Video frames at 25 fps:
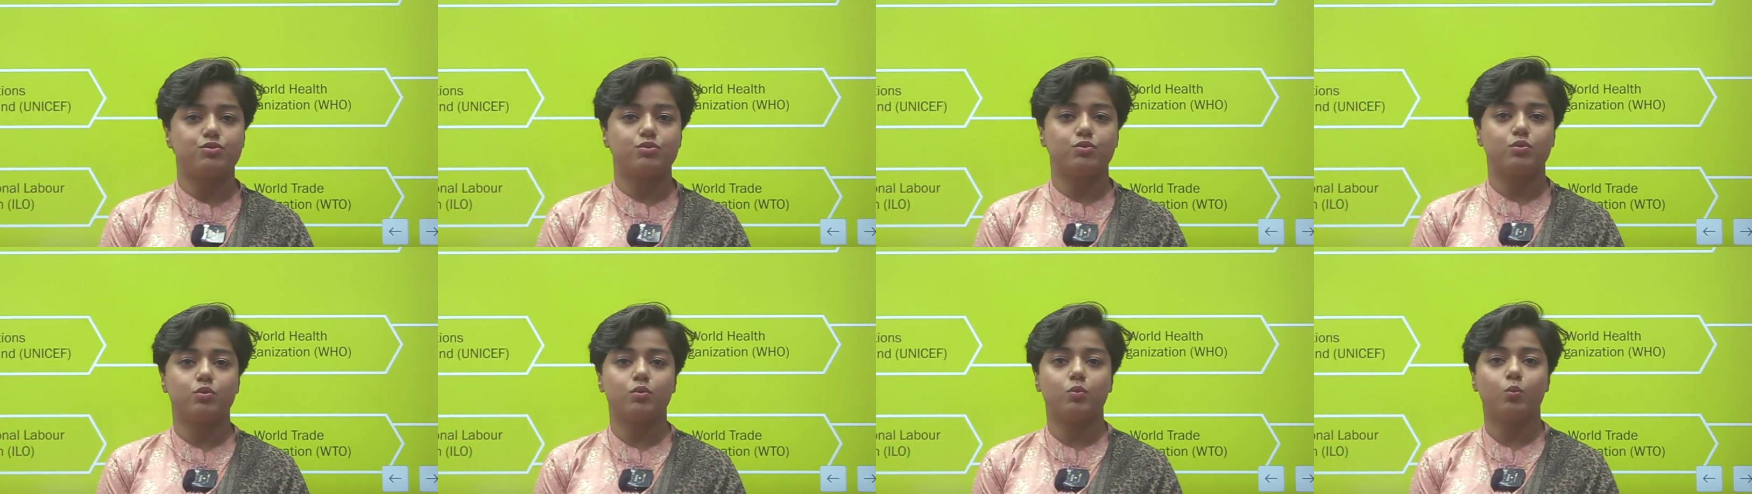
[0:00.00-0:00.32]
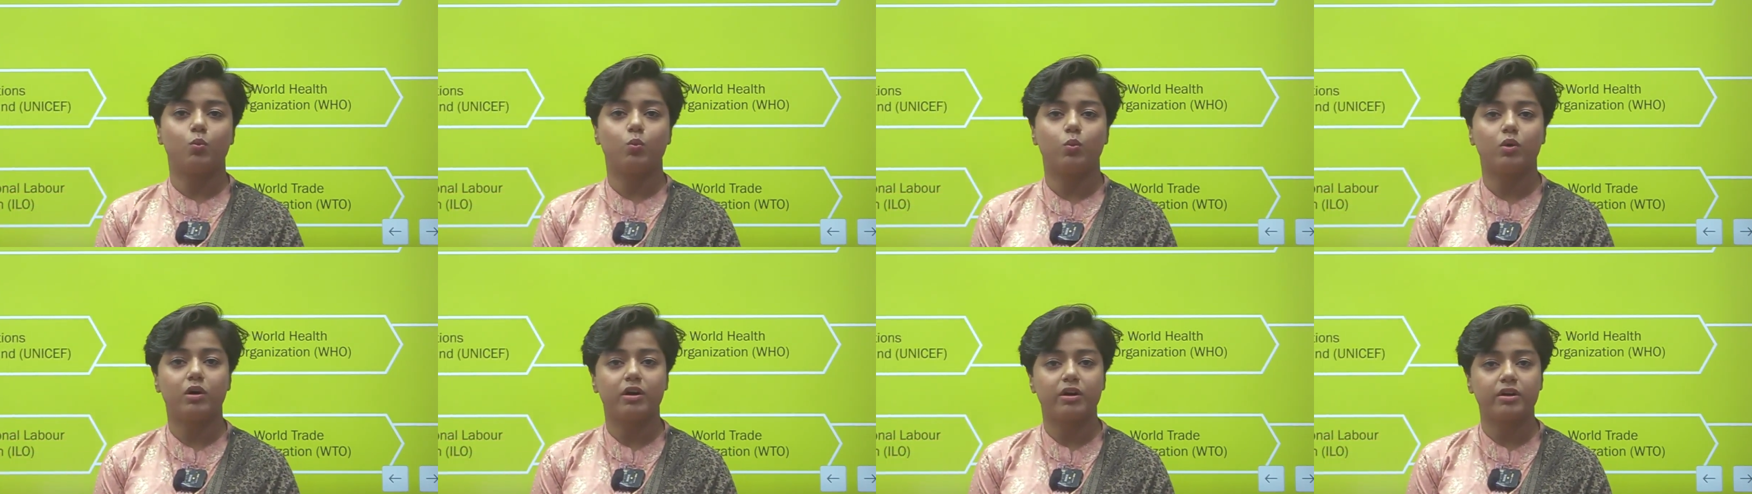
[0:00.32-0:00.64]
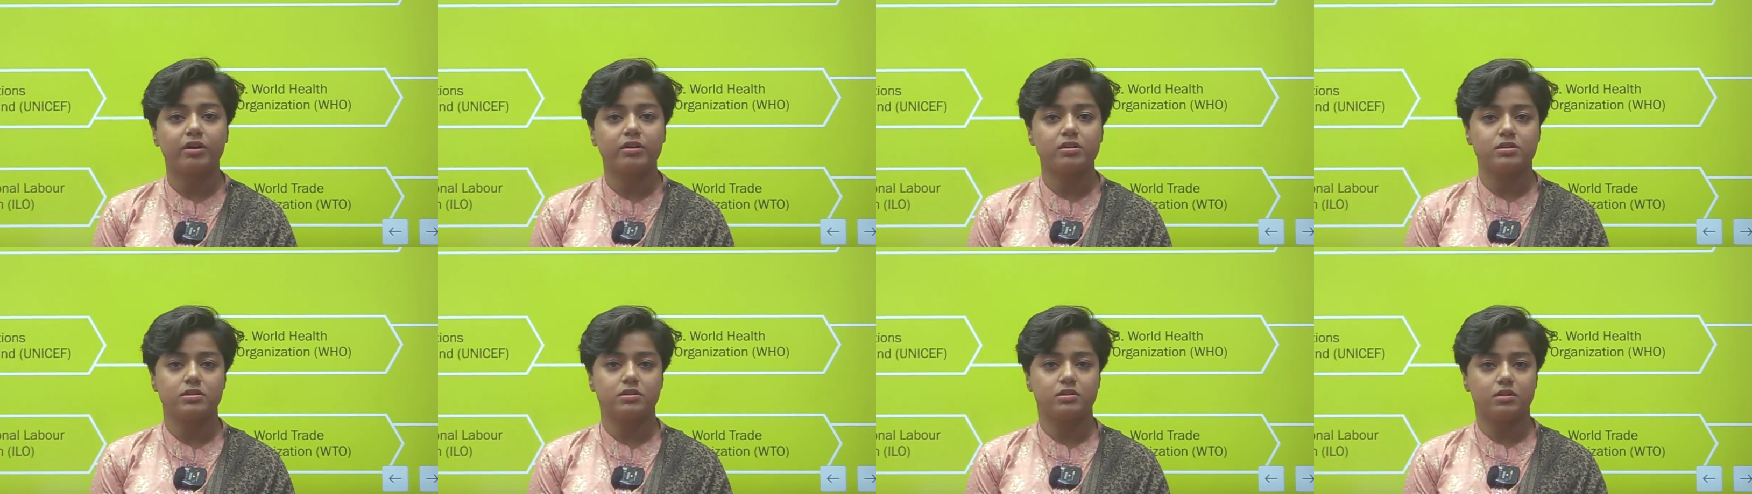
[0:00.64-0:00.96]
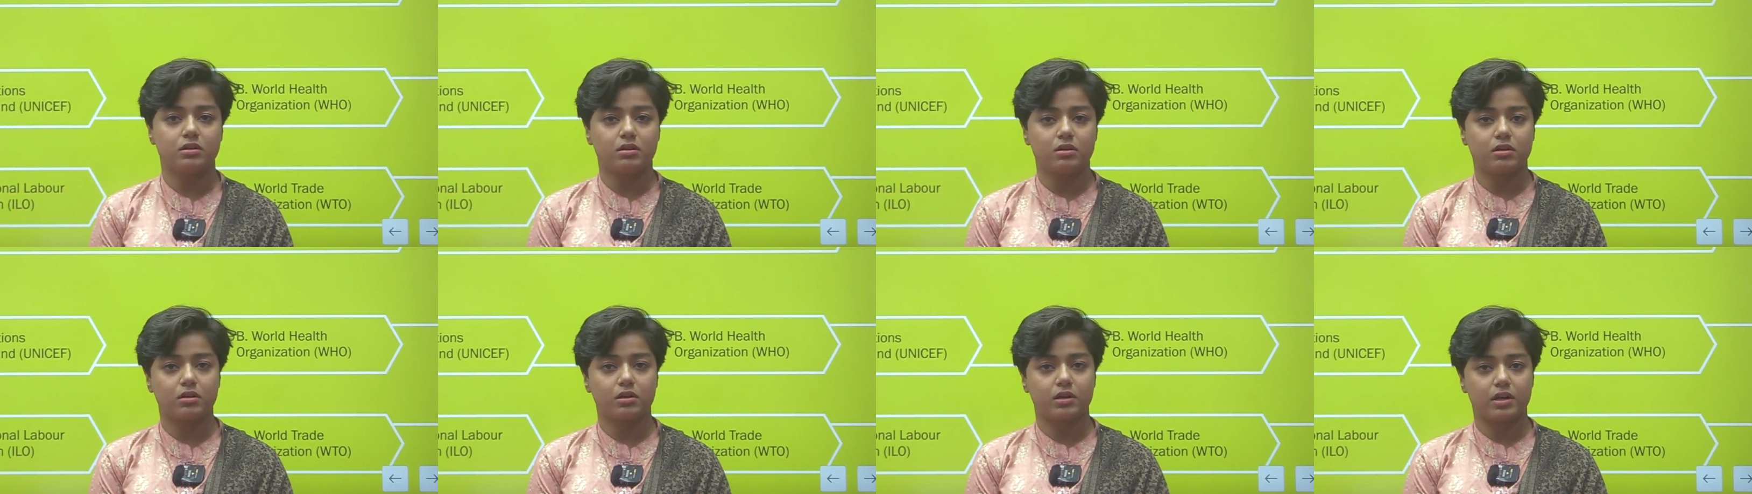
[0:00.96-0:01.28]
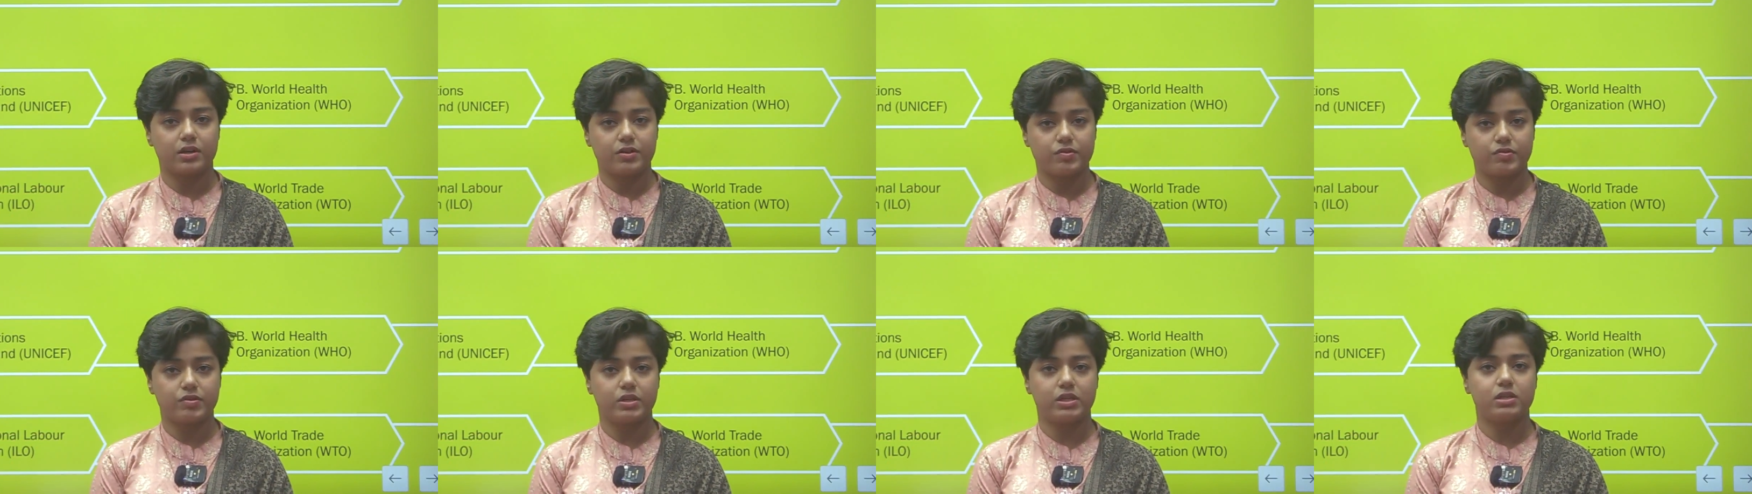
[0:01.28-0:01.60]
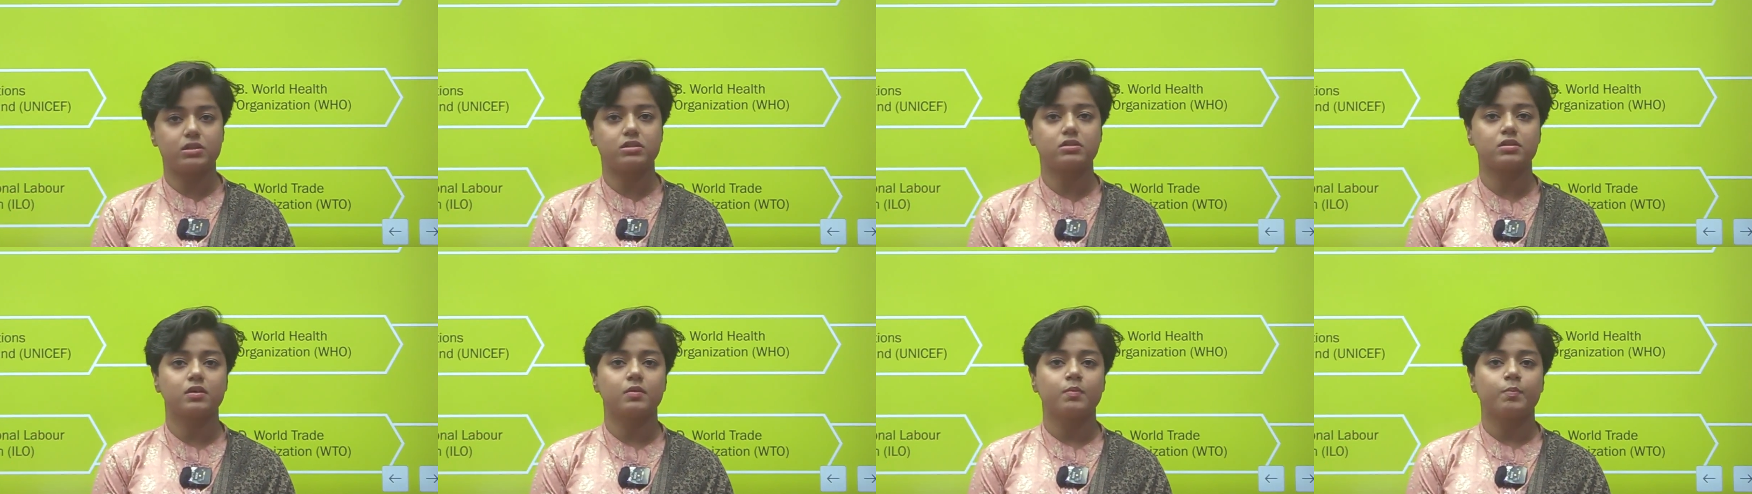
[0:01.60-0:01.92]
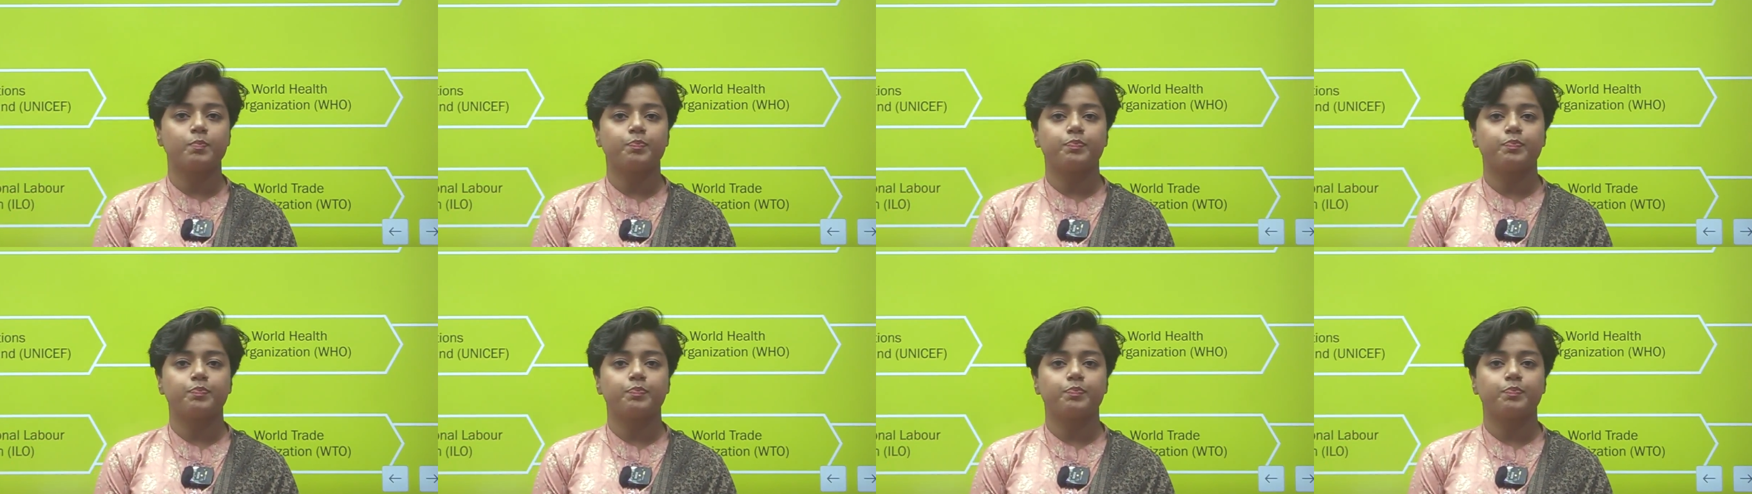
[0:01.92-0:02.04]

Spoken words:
to warn the countries